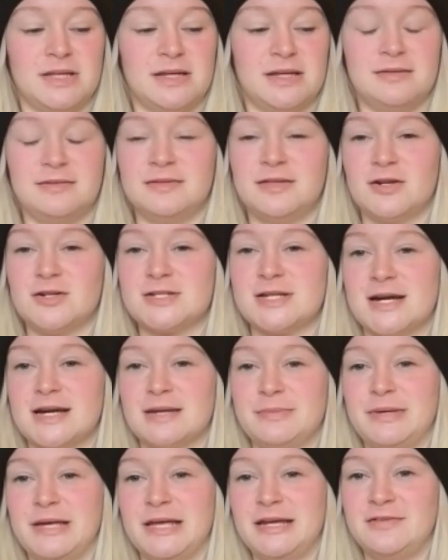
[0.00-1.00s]
then there's not
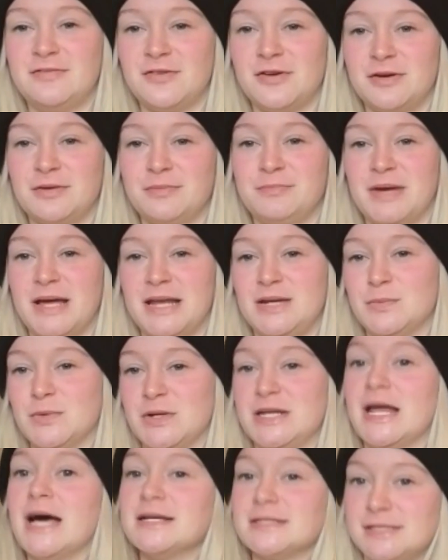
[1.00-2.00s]
going to be any for
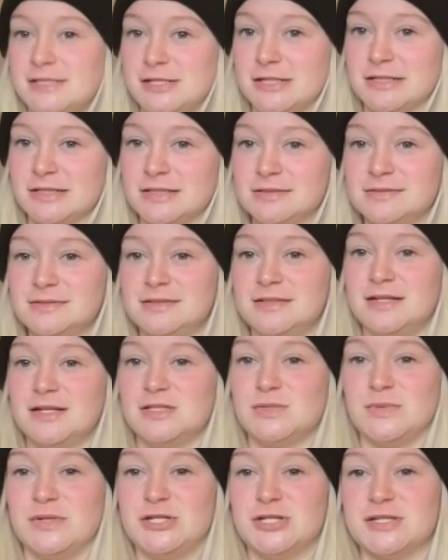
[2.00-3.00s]
anyone next year,
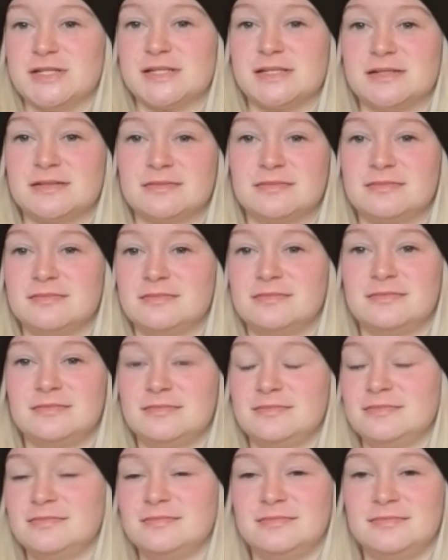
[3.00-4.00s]
because we just
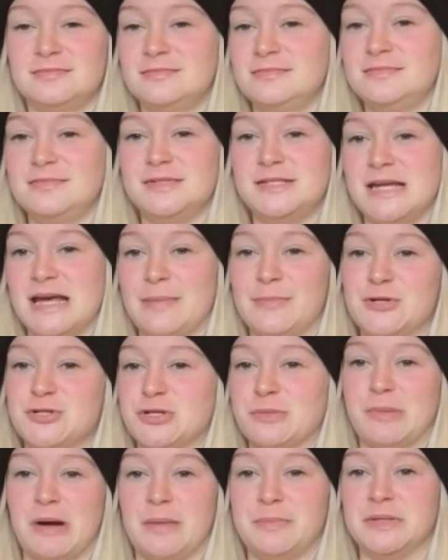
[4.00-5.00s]

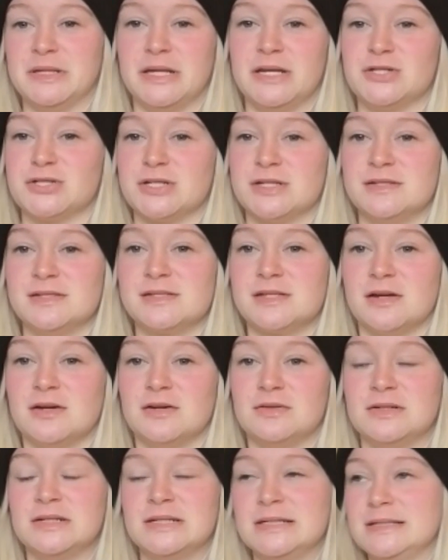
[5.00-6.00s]
damaged the population.
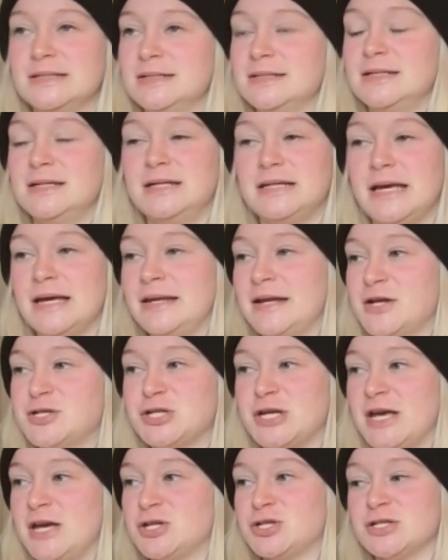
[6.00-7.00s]
So again,
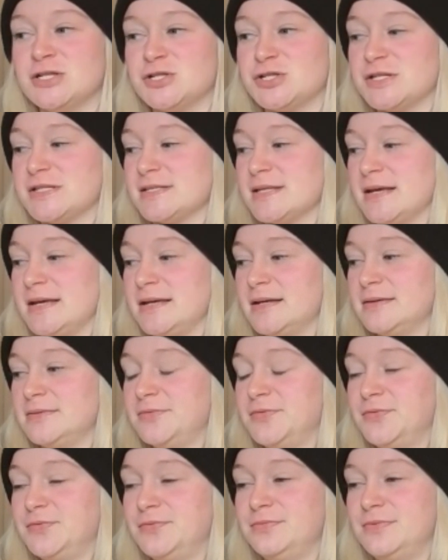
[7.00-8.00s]
education is just like
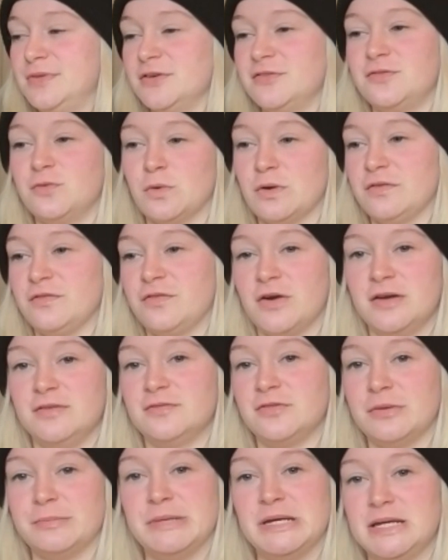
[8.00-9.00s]
the
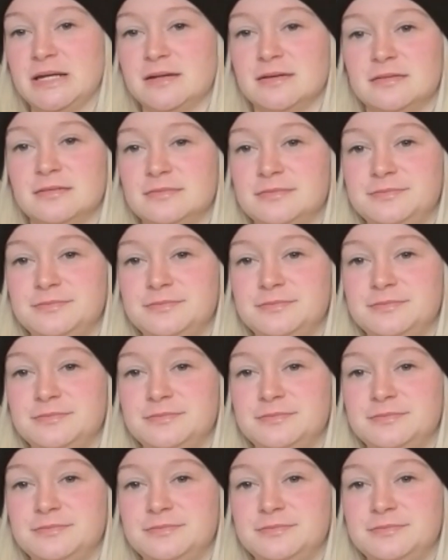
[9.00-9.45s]
forefront for me